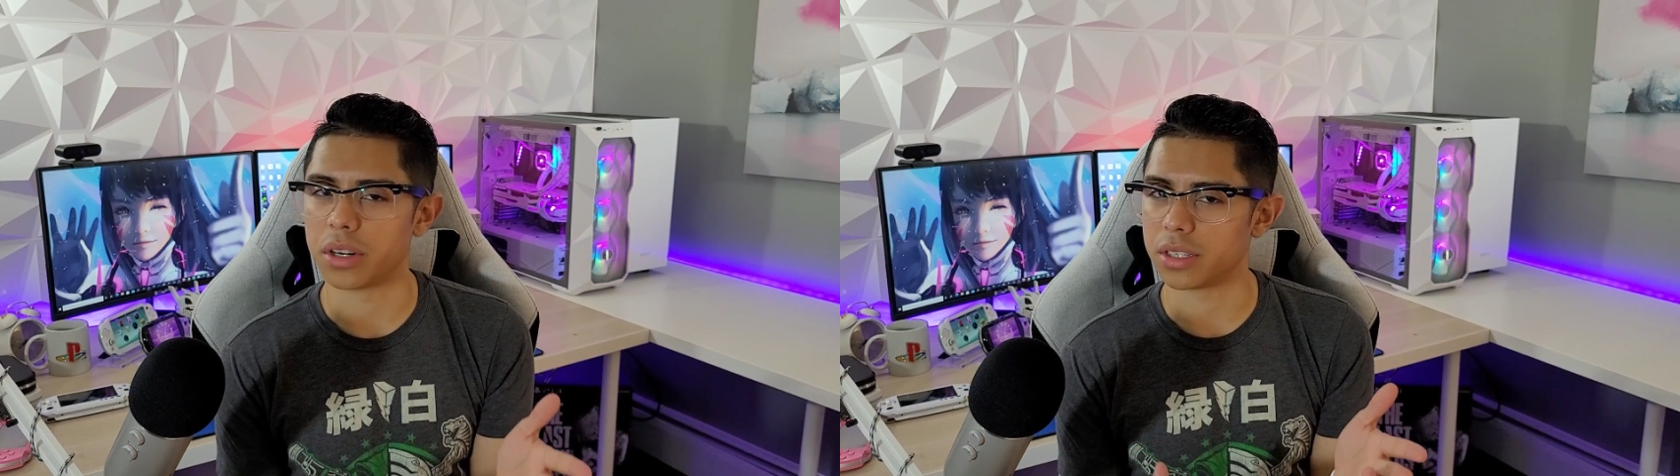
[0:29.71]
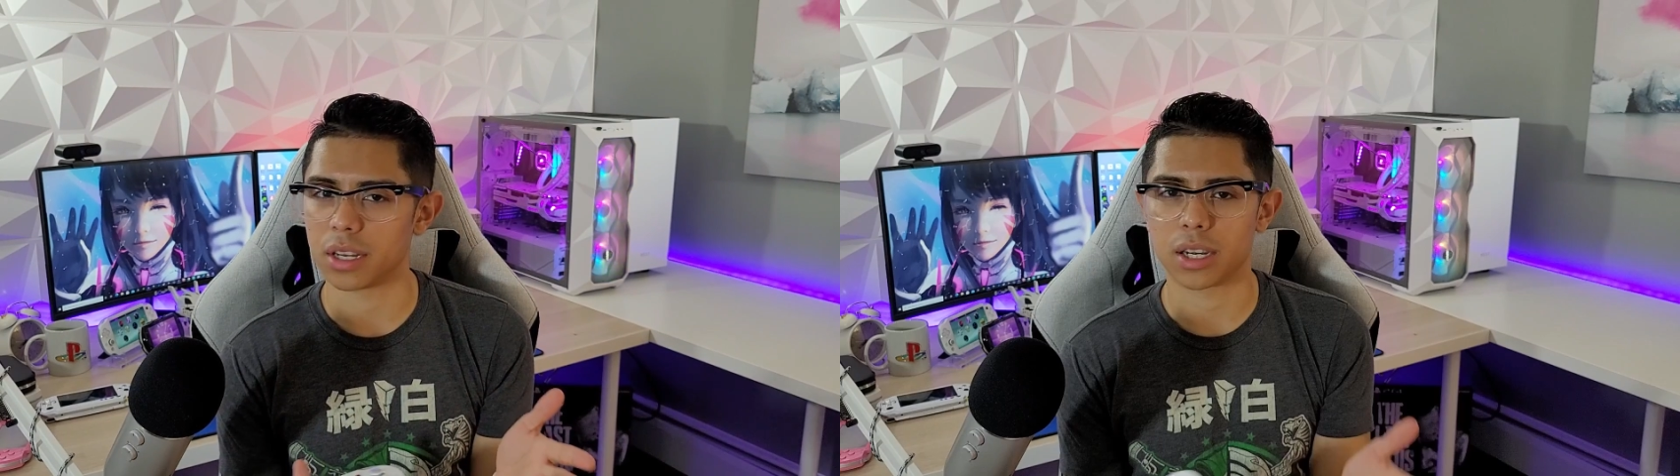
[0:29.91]

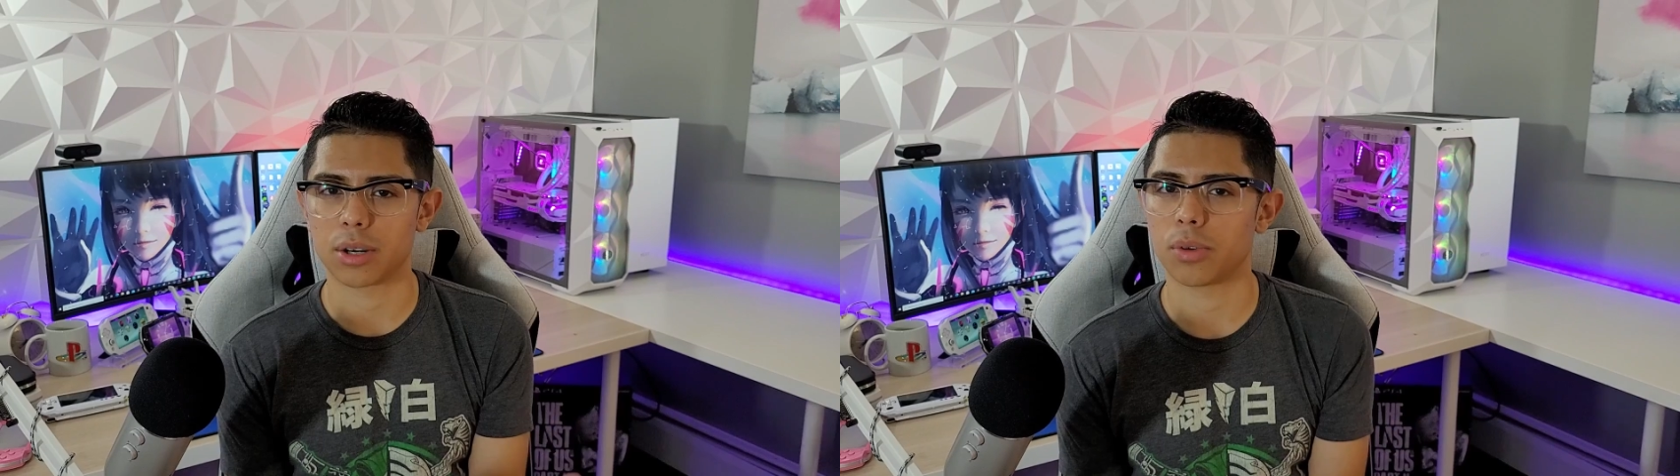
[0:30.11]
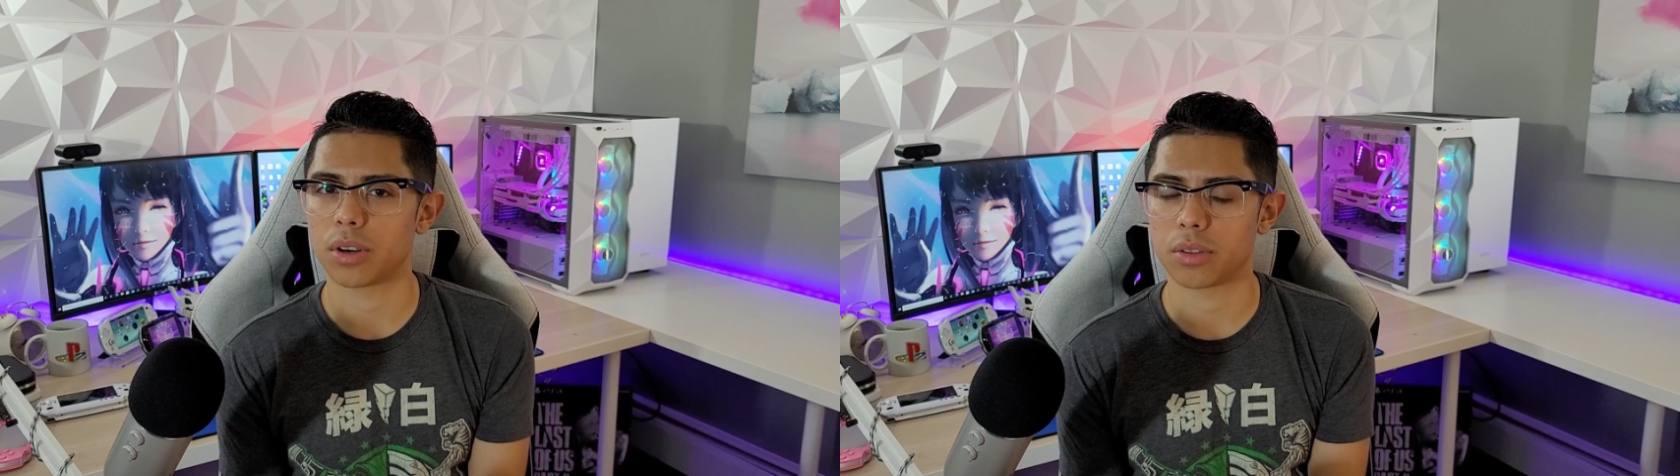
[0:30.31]
It's not
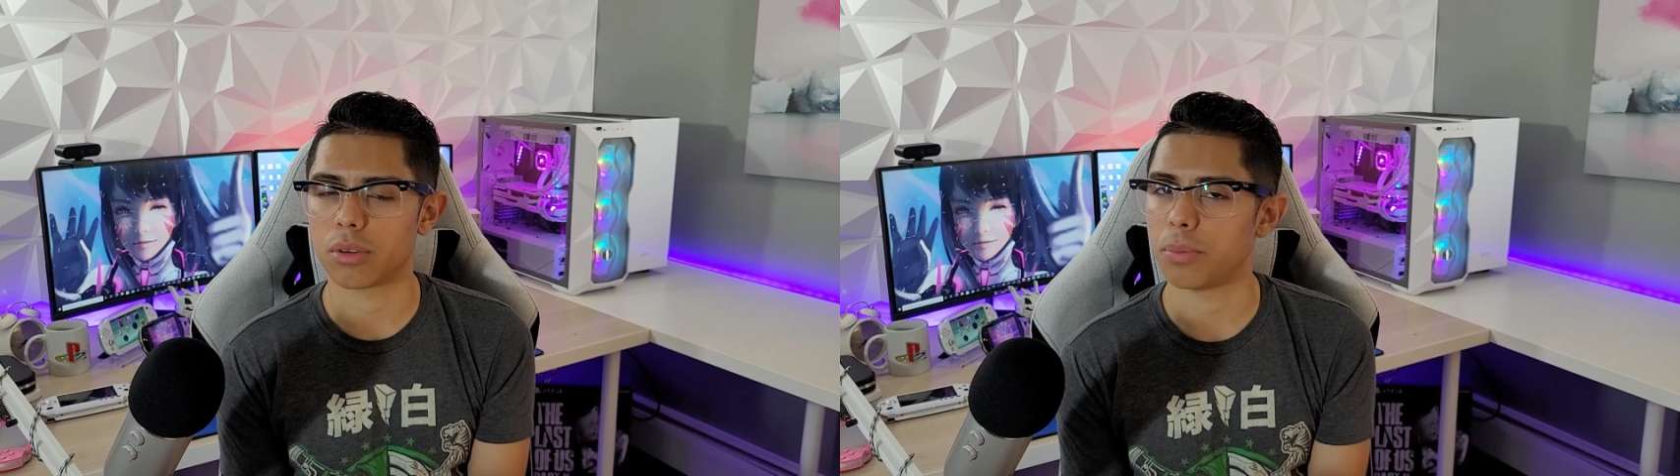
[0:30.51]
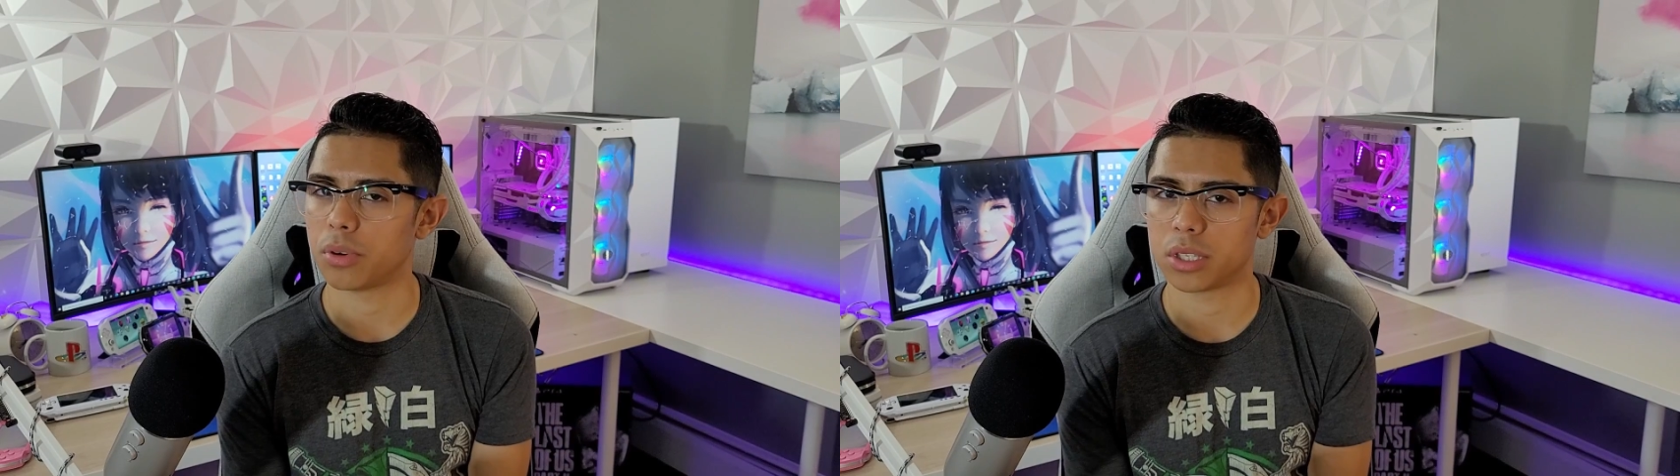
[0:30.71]
going to run on
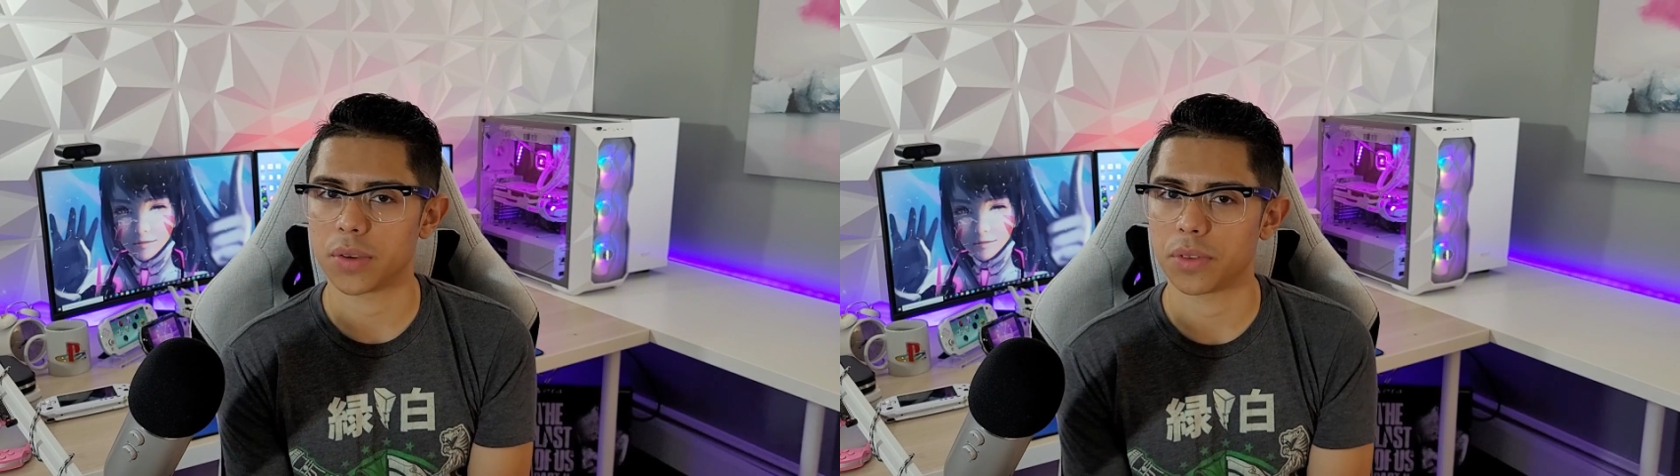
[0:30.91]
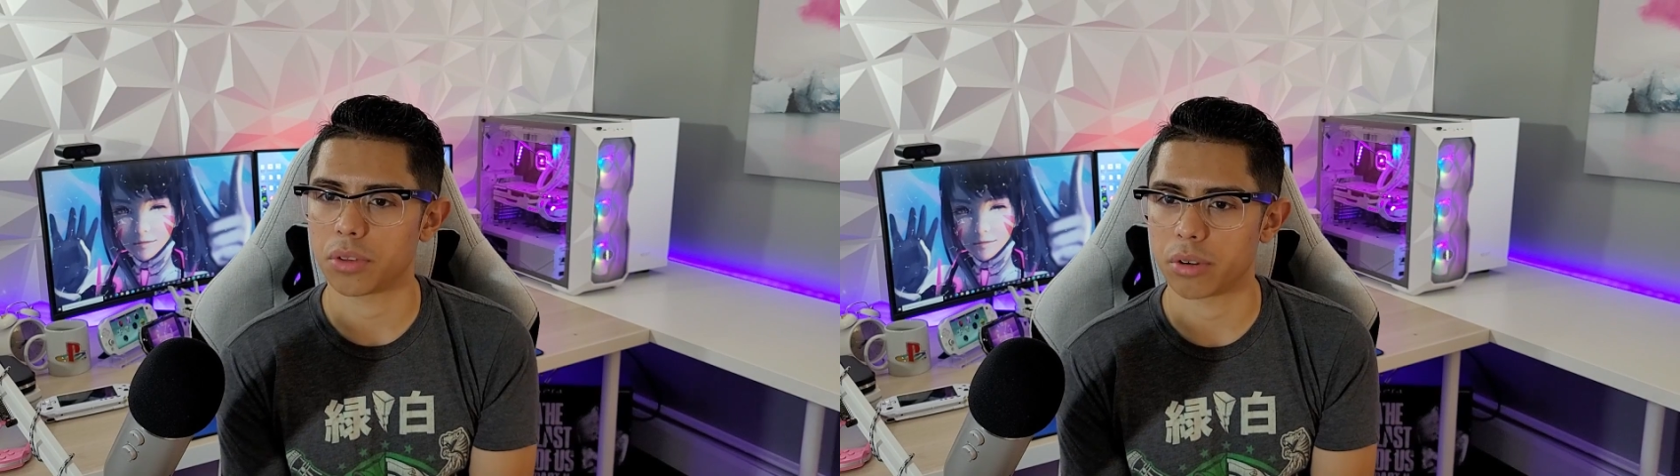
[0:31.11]

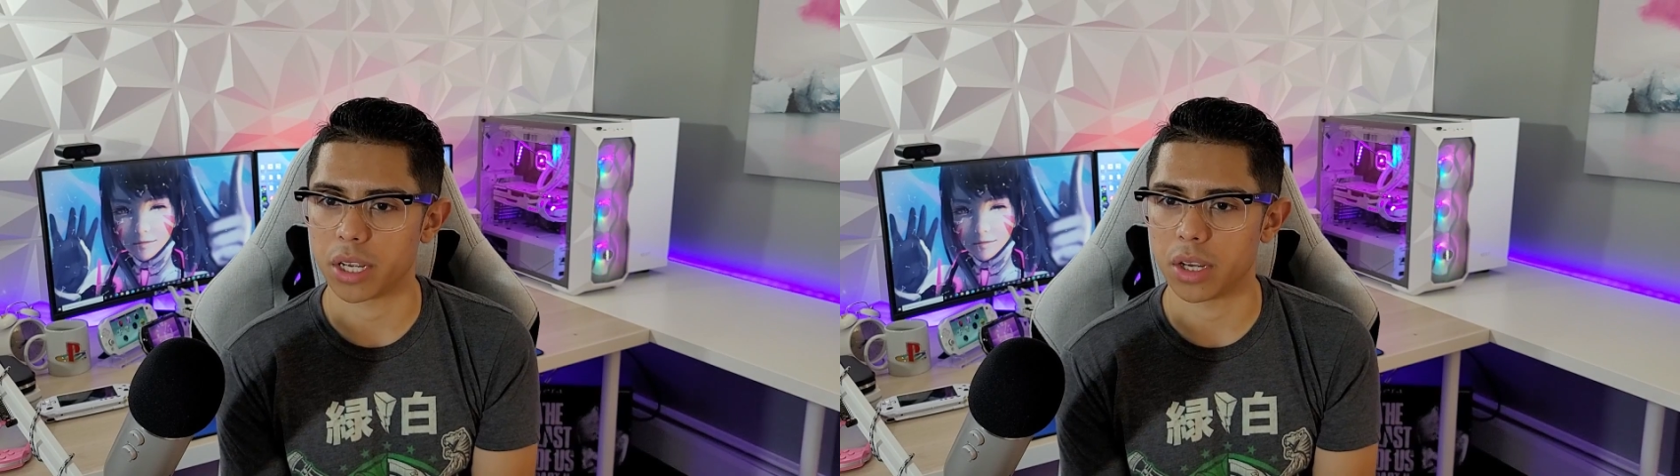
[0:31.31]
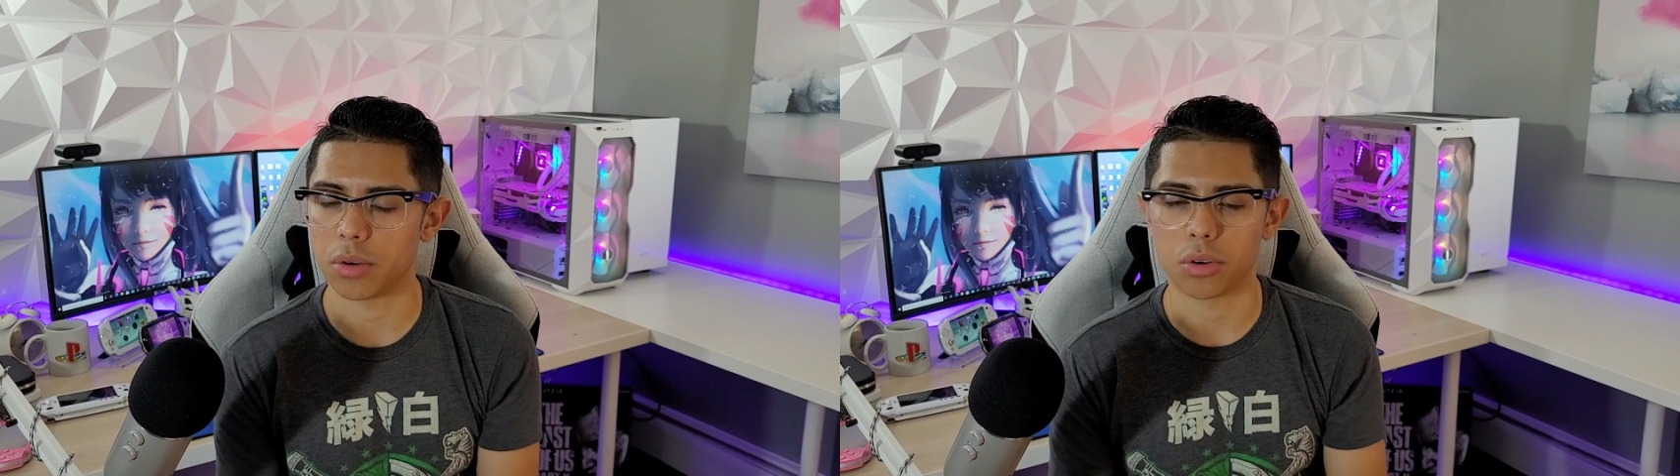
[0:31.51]
3.73